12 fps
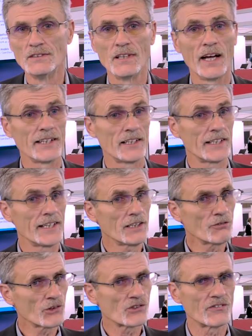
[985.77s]
And on the
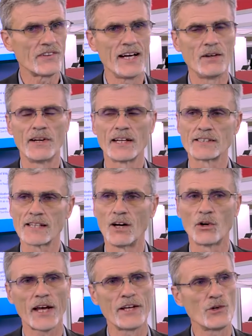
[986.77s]
inverse of that, we can say,
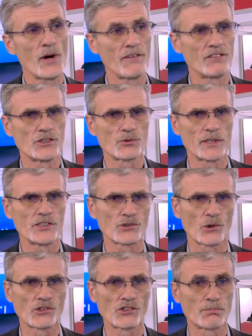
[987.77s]
okay, you have these
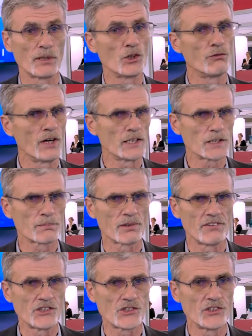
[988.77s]
resources, but you've
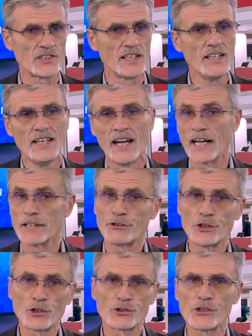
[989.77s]
under-provisioned, and if
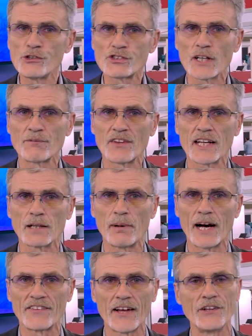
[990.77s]
you don't do something
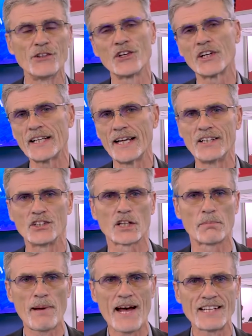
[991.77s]
about that, you're going to hit your
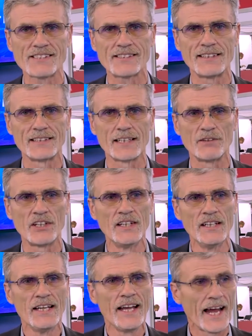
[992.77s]
capacity limit,
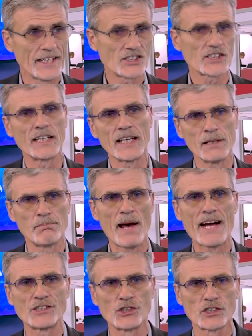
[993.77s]
and it's going to
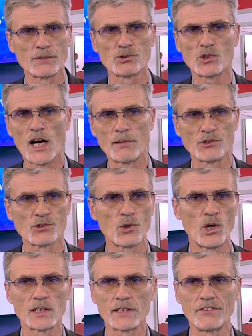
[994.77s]
impact your subscribers'
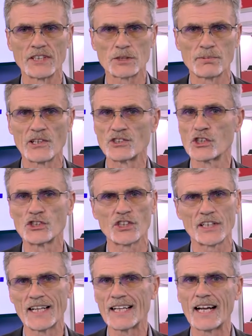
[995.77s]
quality of experience because
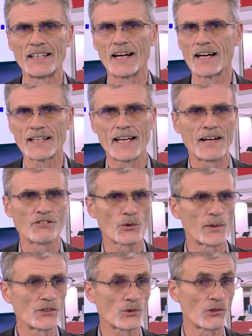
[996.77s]
you're not, not going to have the
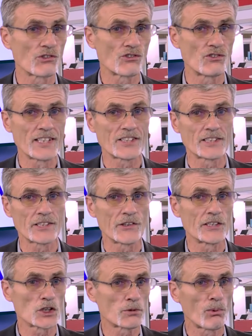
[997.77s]
resources
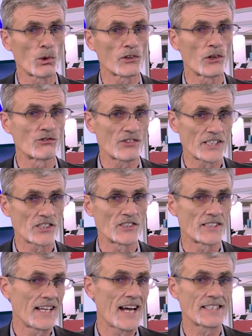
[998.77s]
necessary to support those
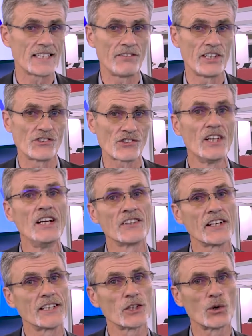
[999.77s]
sessions and activities
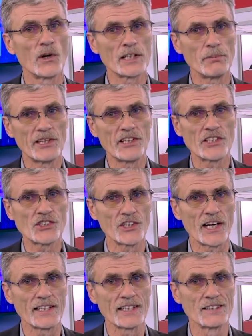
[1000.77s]
that they're going to be initiating.